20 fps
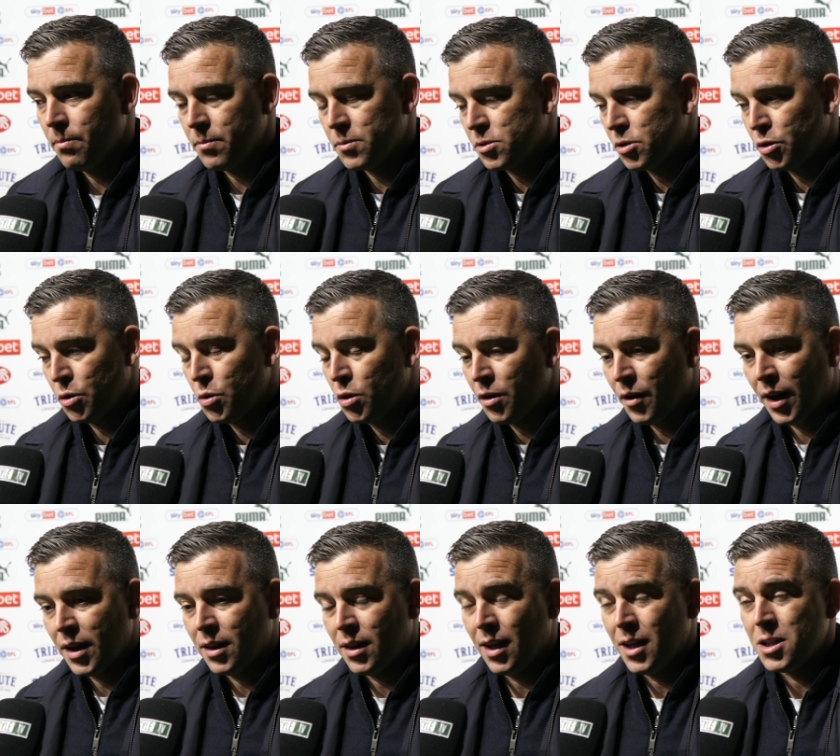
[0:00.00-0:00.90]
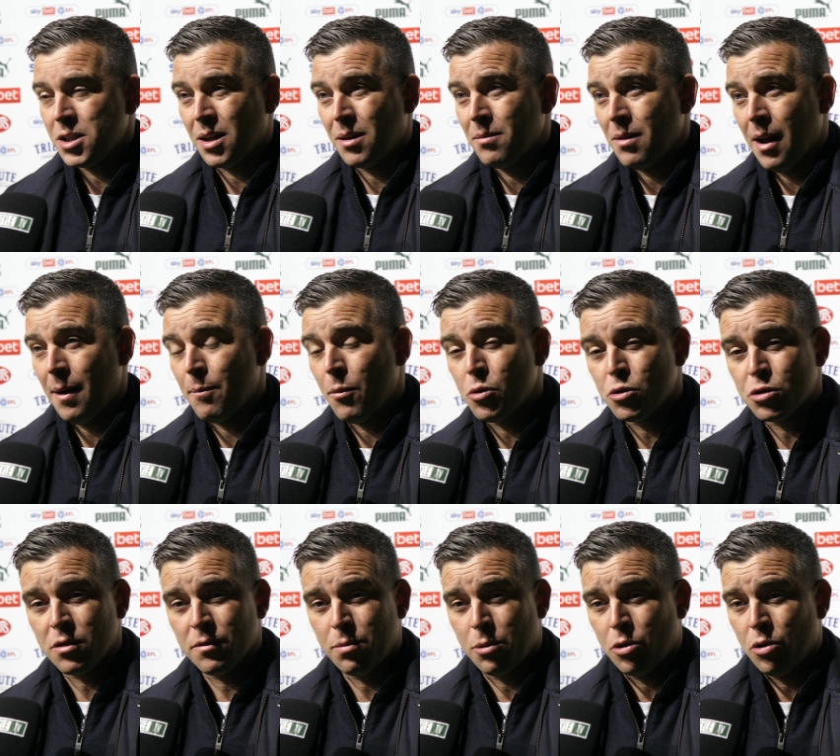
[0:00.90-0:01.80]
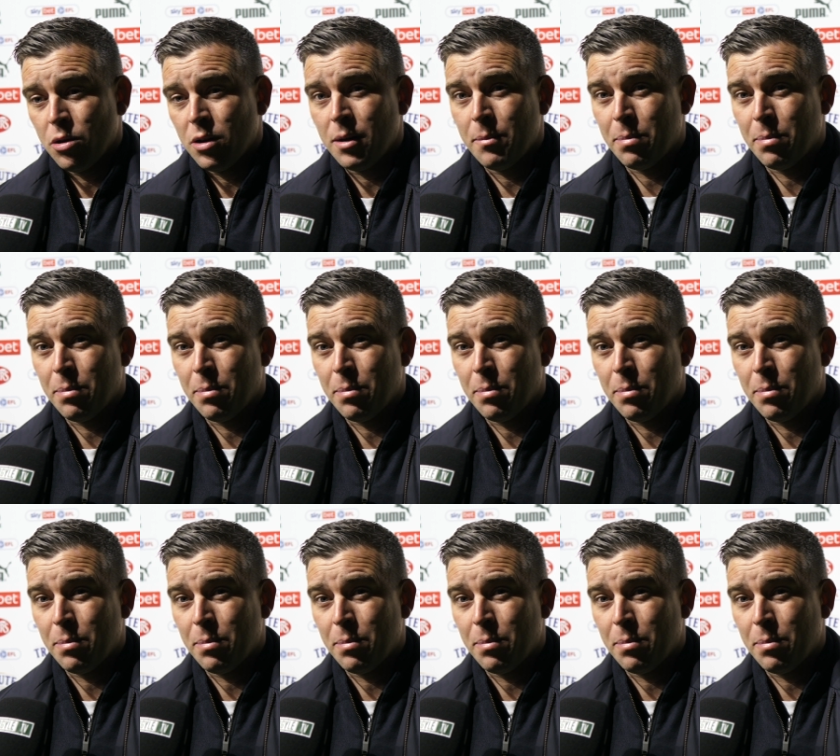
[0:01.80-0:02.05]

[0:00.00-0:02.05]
do the right things, and most importantly,